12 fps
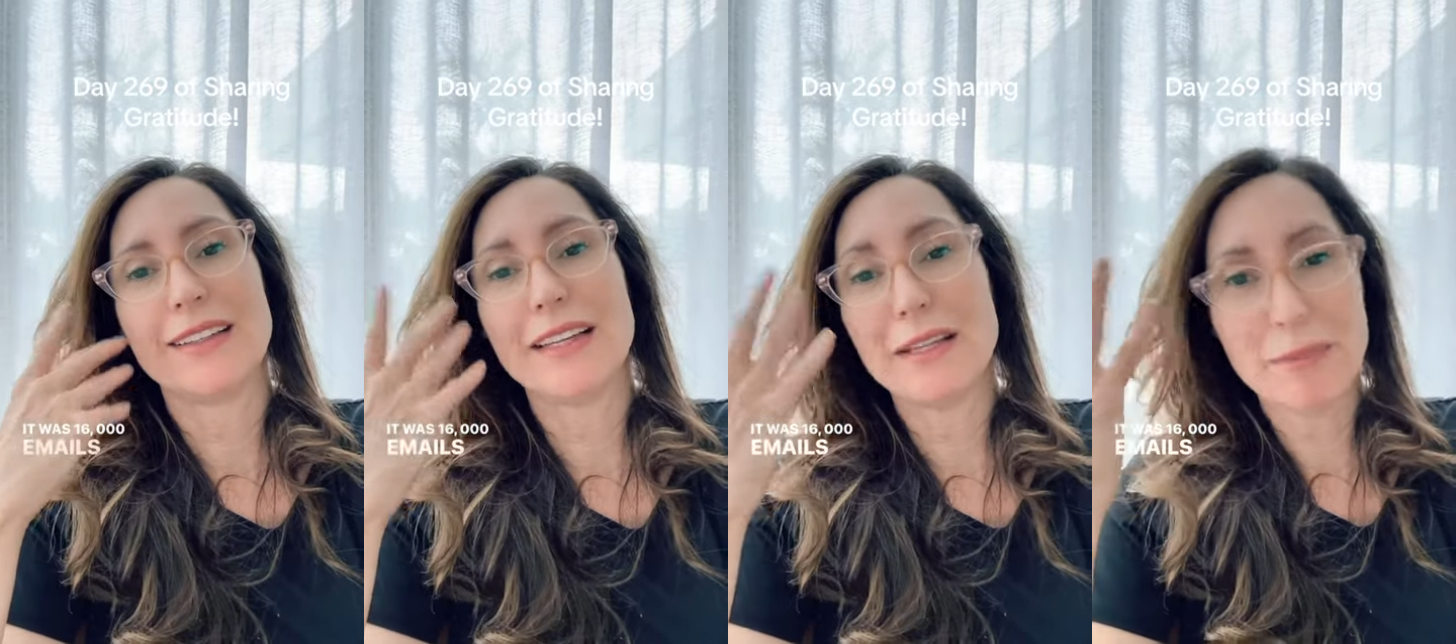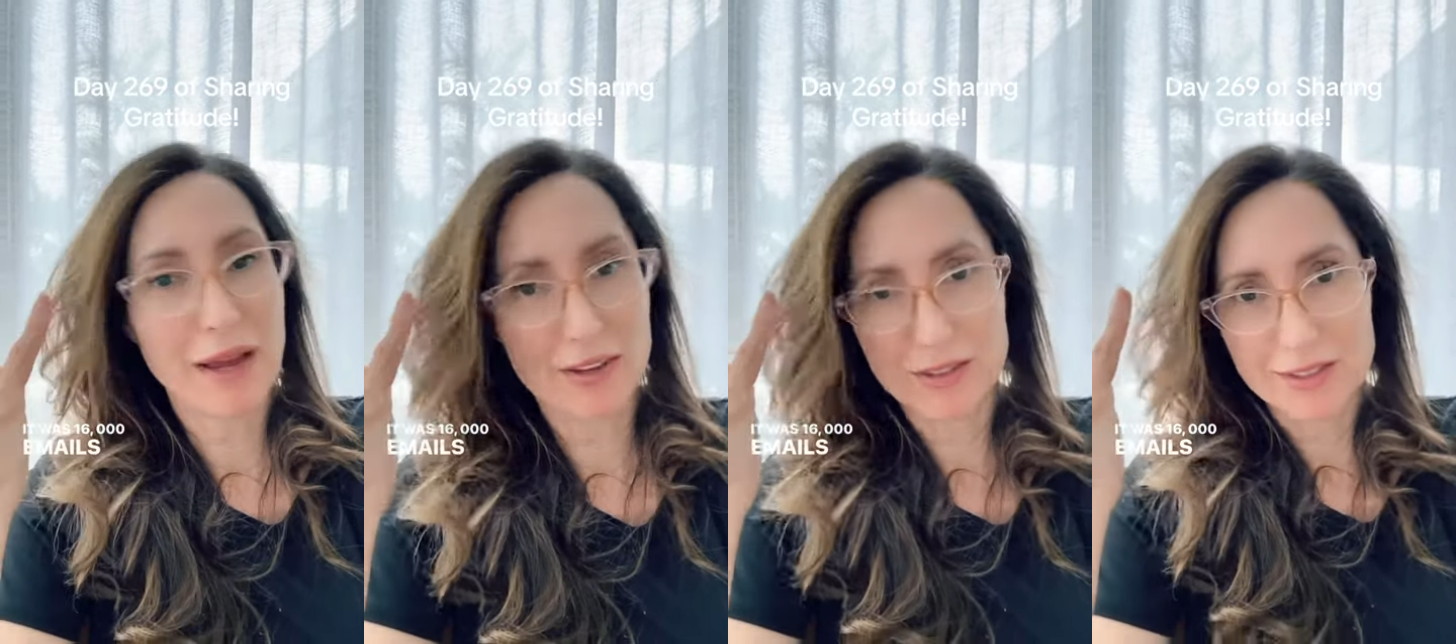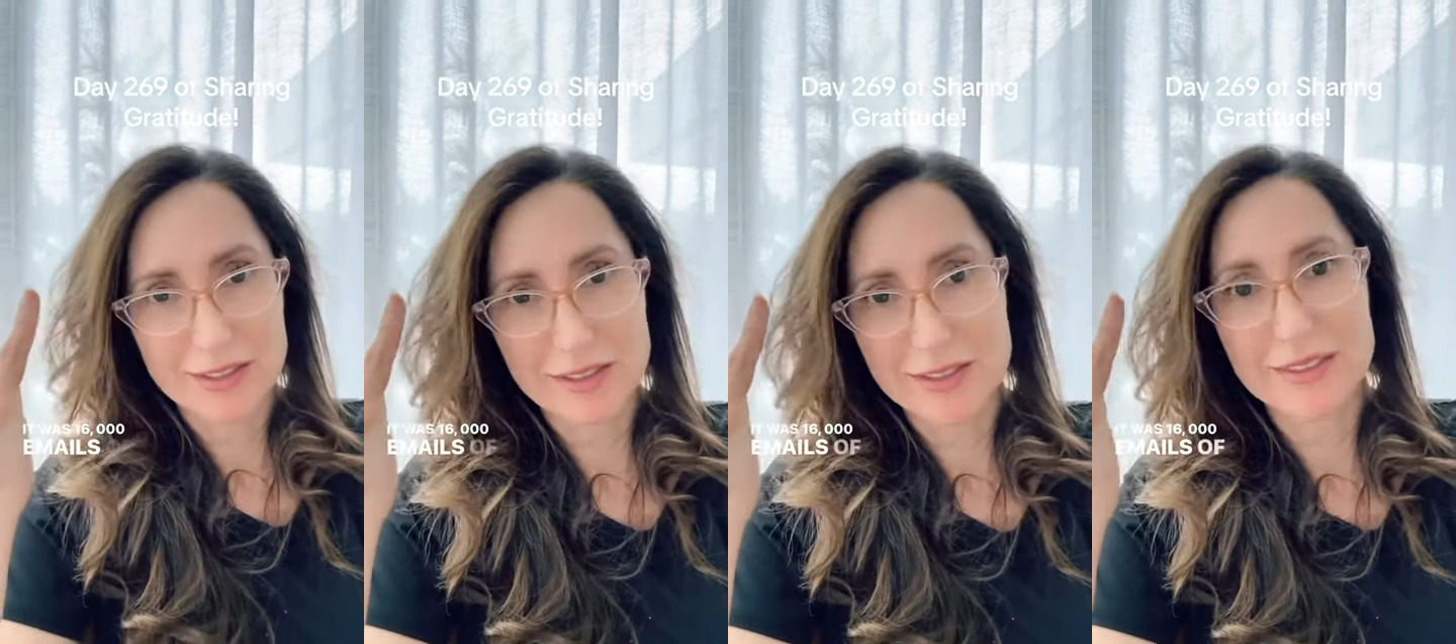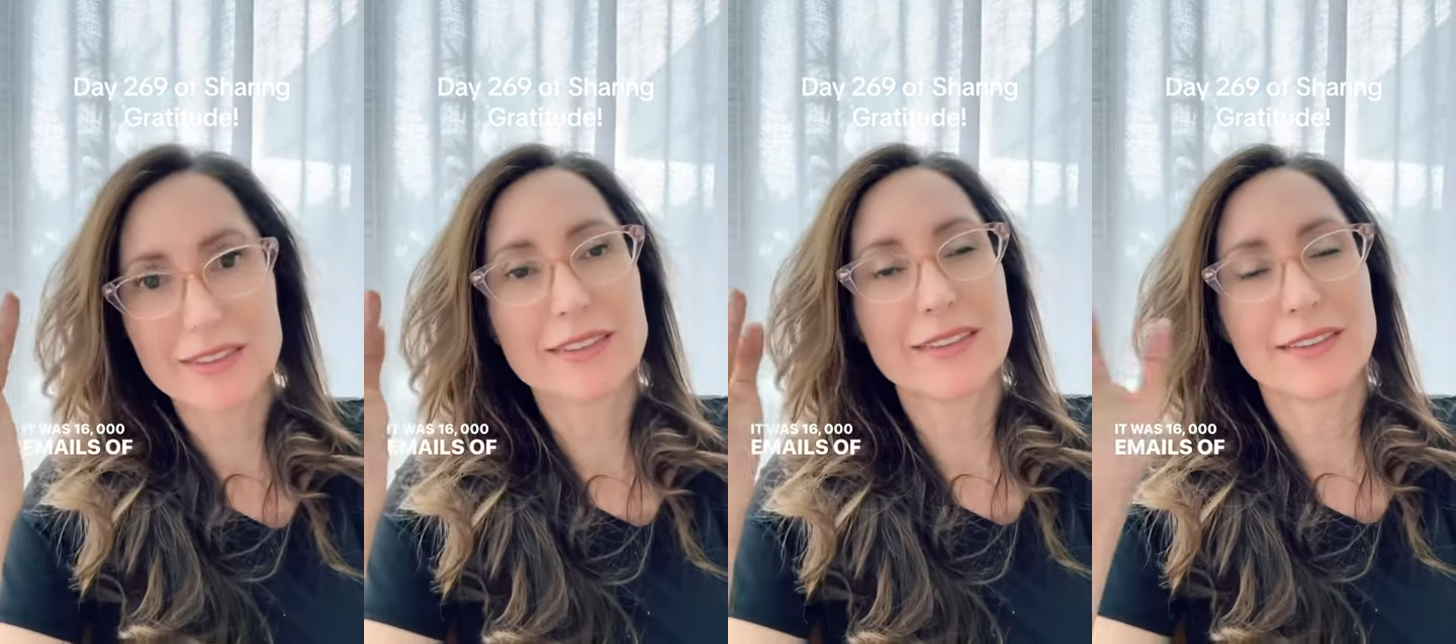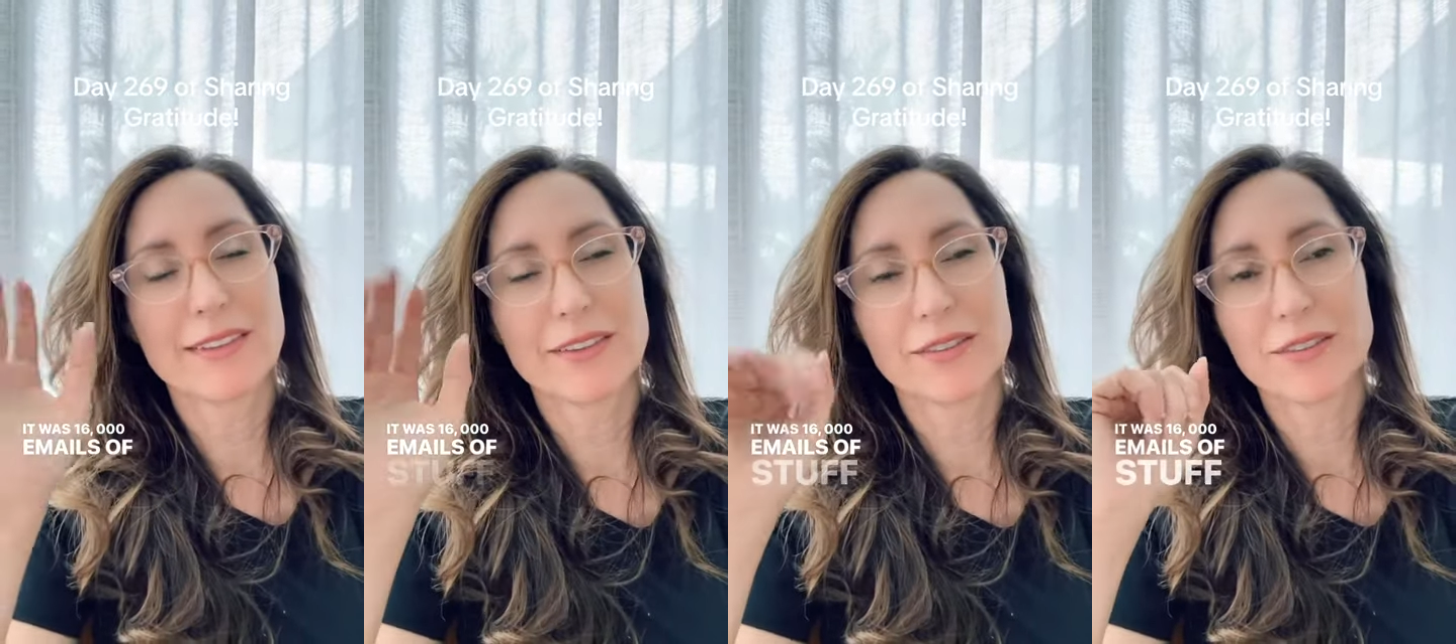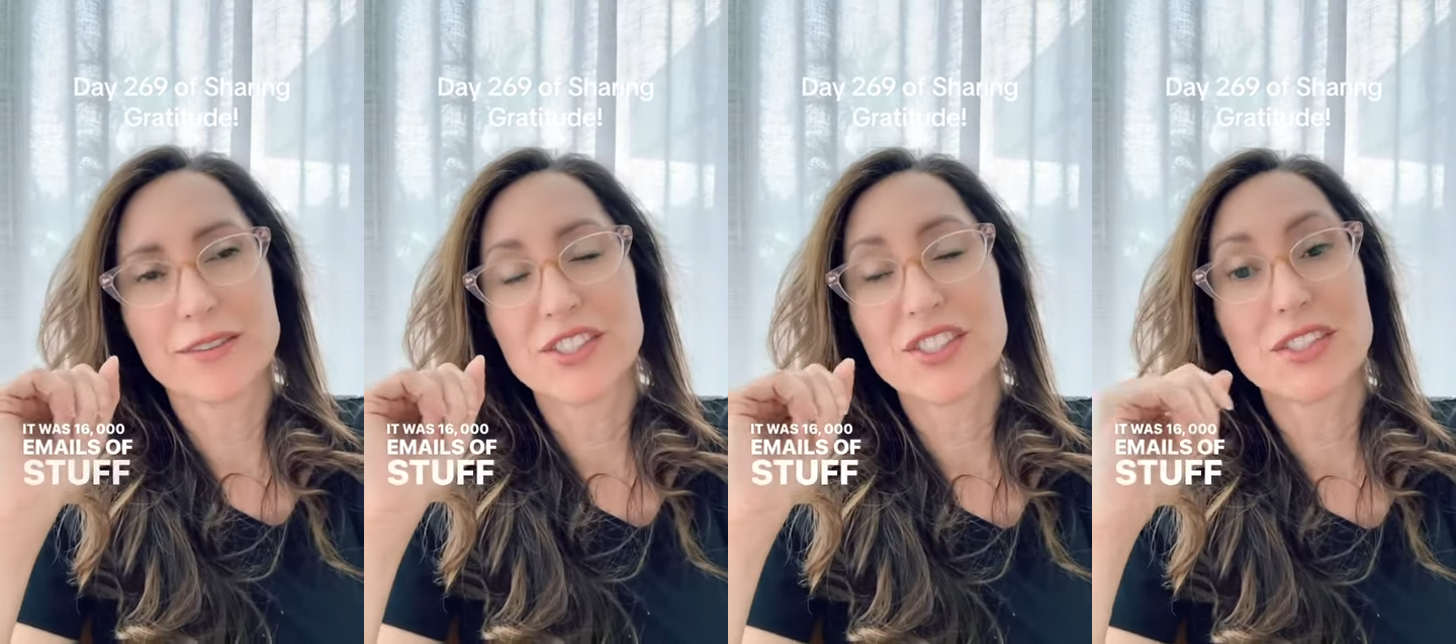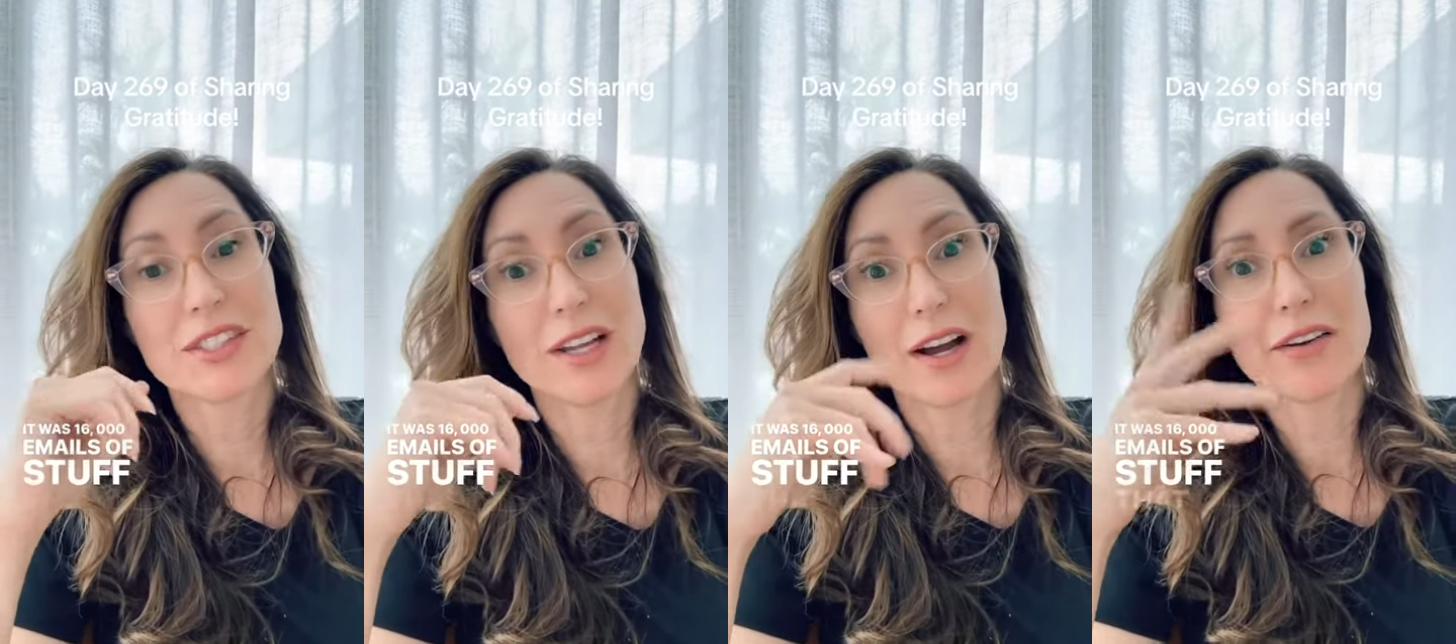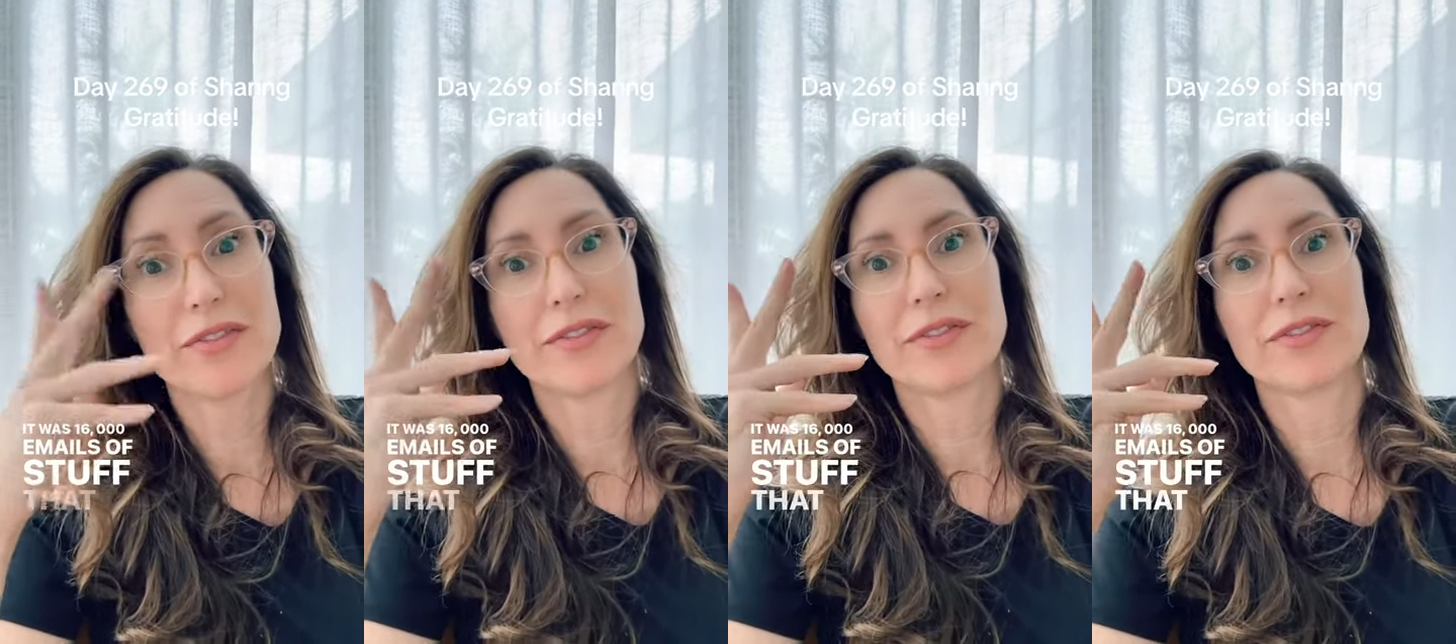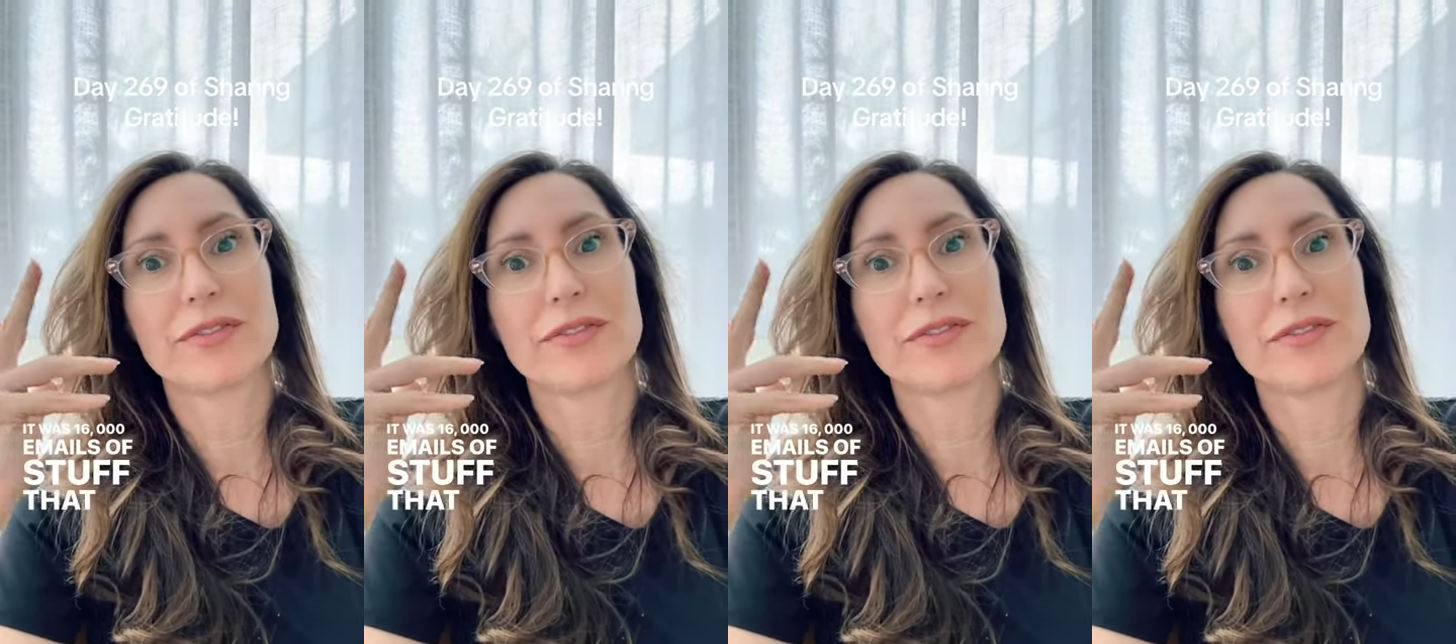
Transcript: emails of stuff